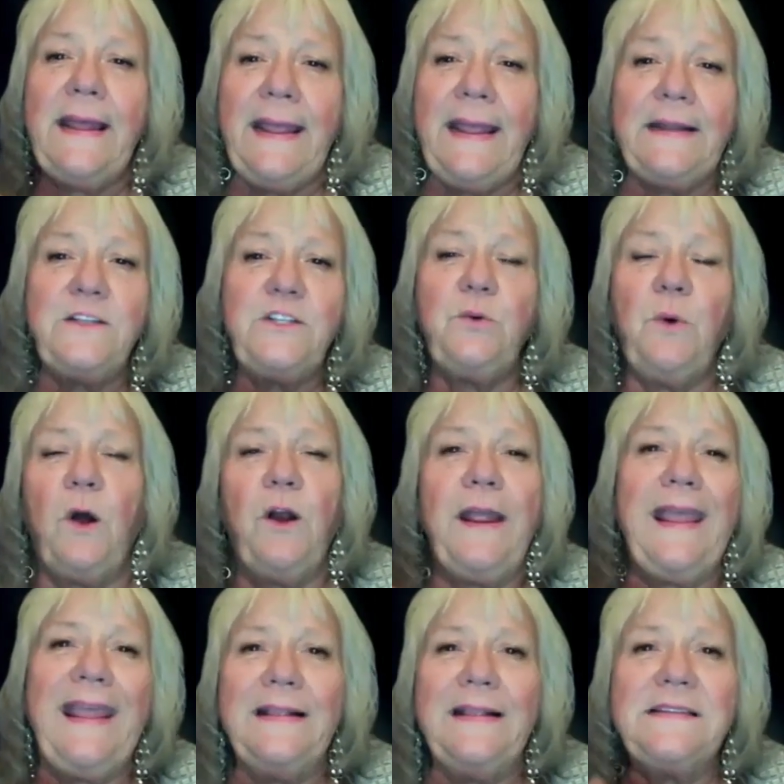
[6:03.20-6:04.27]
into our
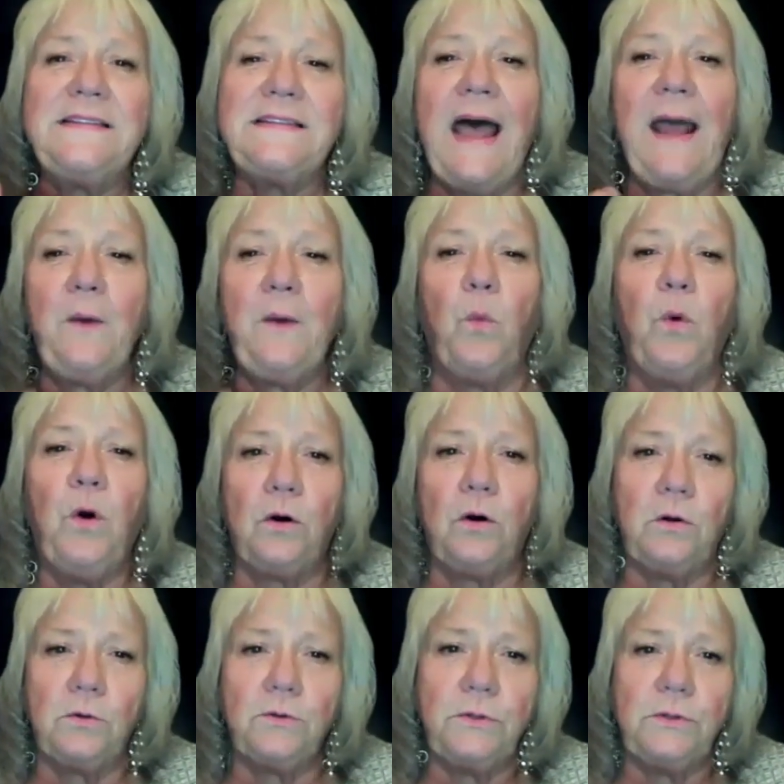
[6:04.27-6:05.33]
inside
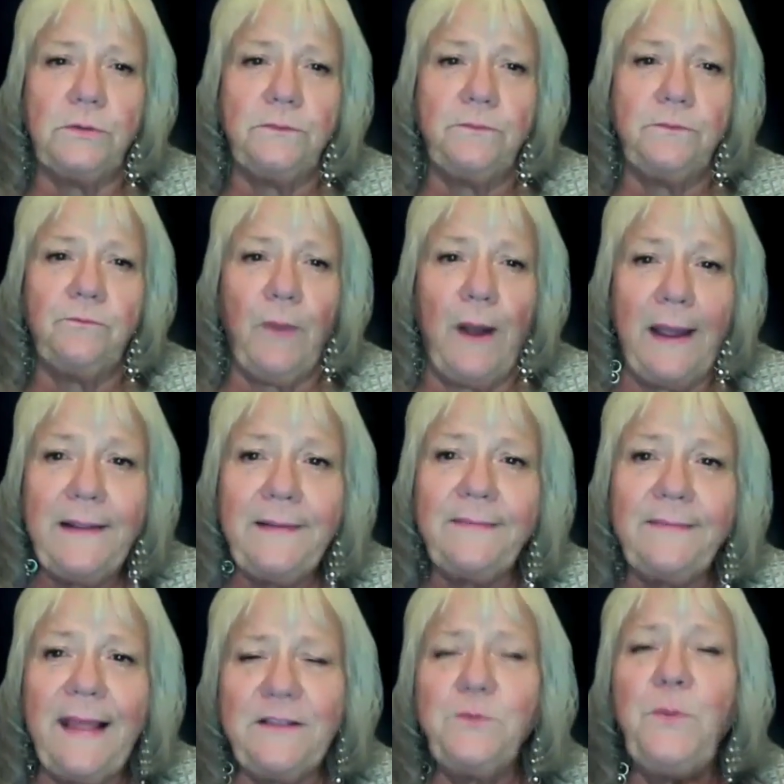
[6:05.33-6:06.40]
world, right?
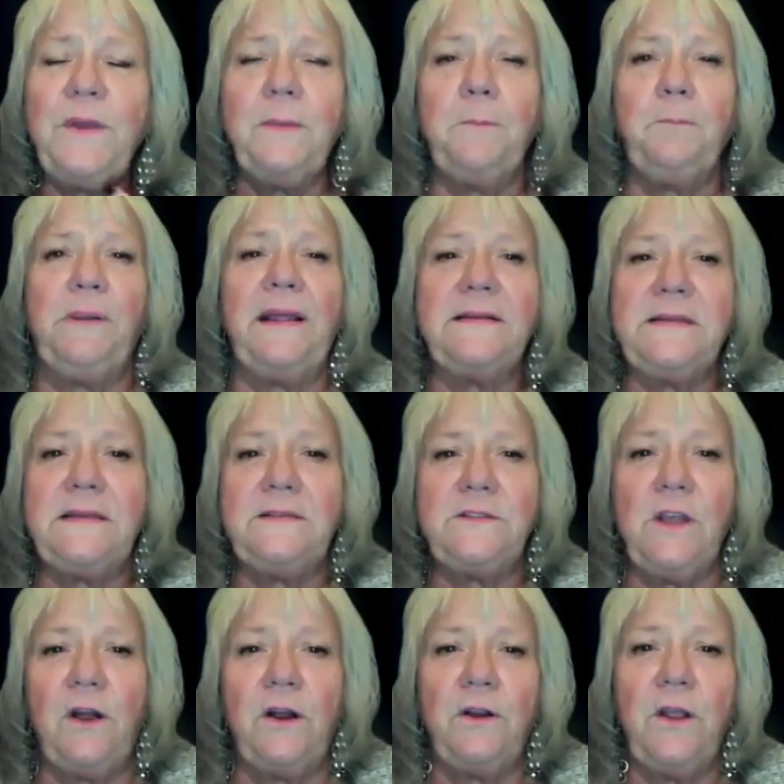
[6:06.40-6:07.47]
That's where the blessings
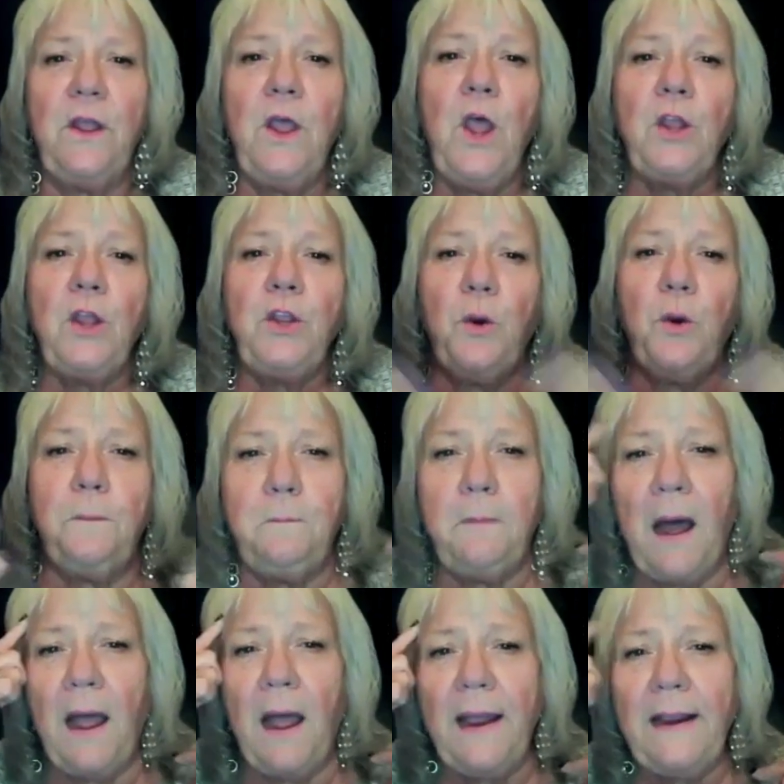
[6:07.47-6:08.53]
are. Your
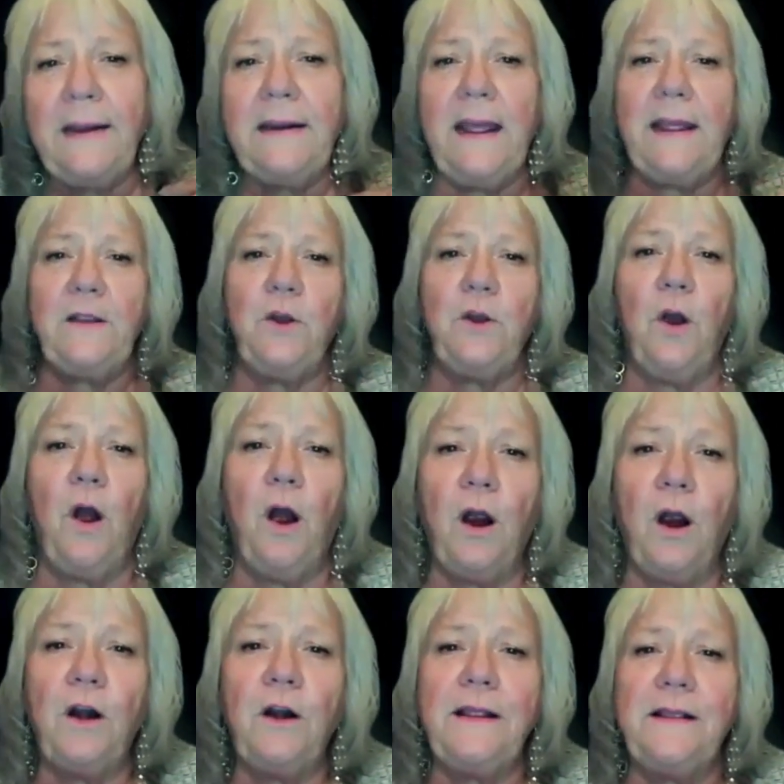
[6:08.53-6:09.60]
mind and your
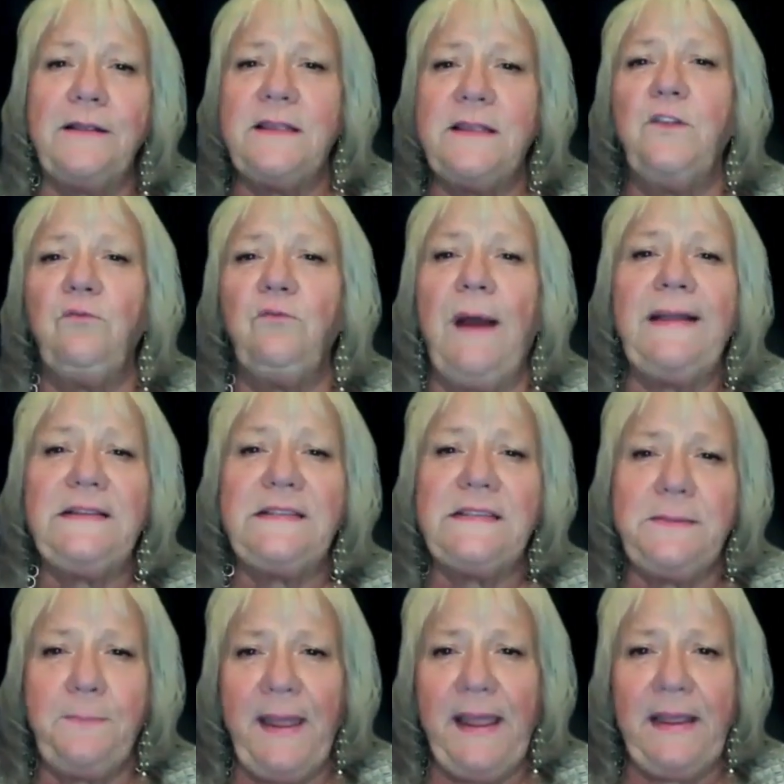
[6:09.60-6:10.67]
heart is in the right
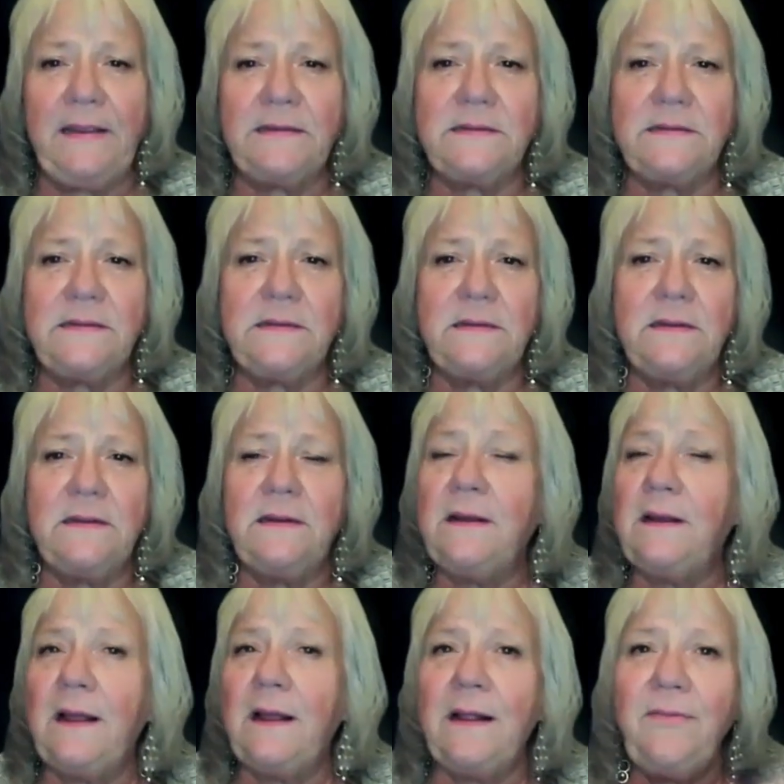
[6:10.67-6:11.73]
space.
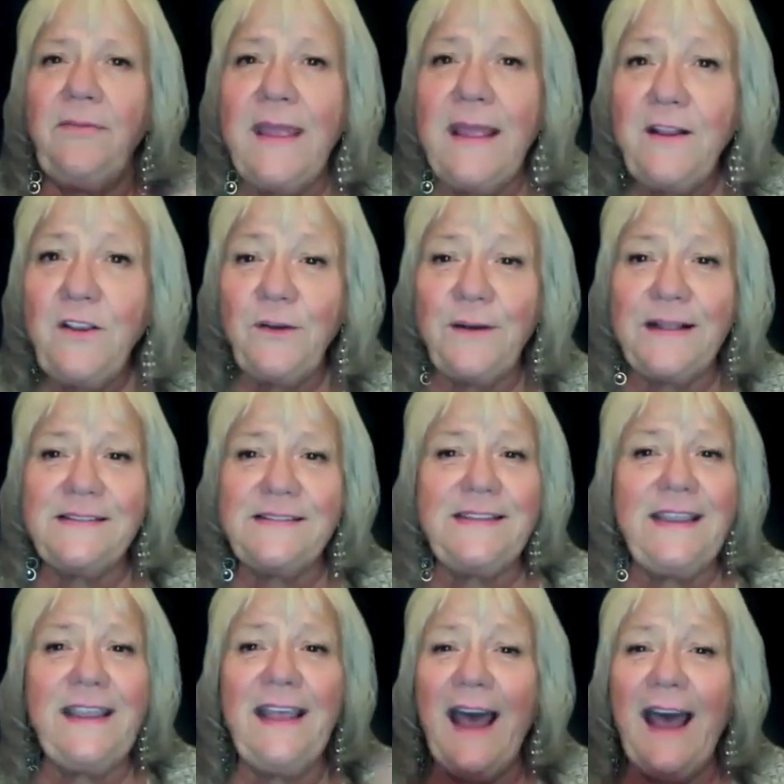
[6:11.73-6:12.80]
Then you can
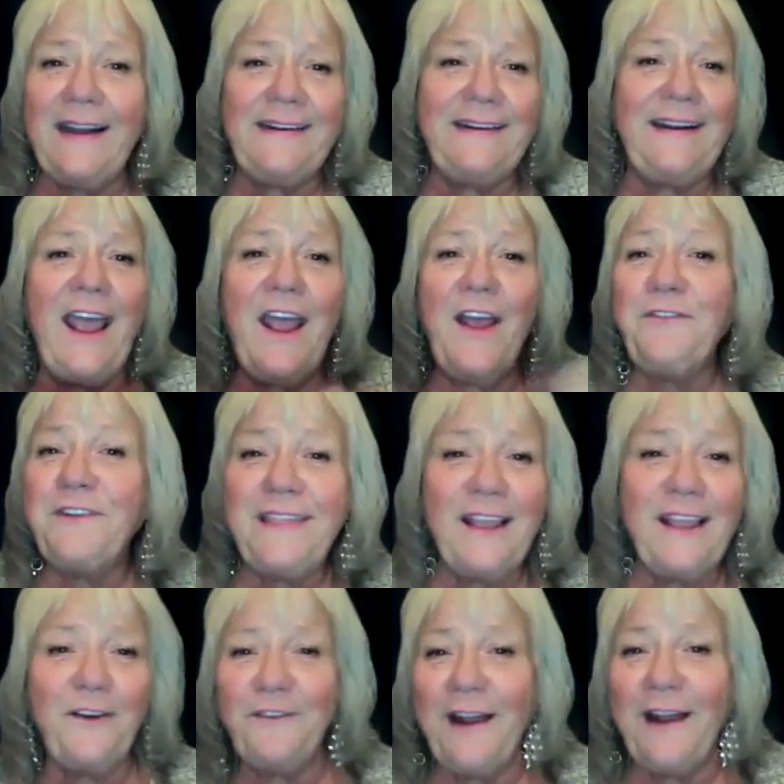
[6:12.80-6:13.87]
see God in
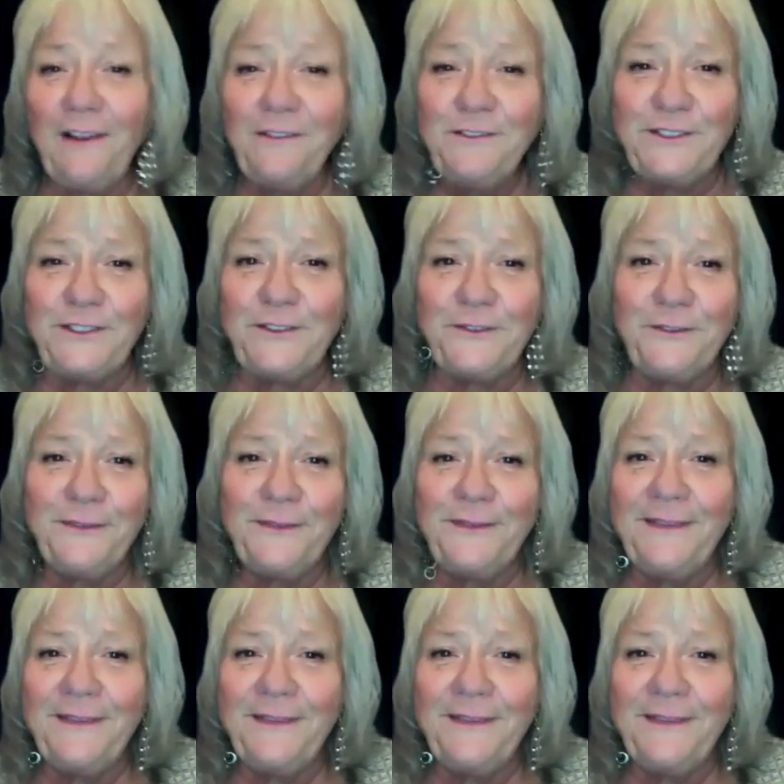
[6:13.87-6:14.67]
everything around you.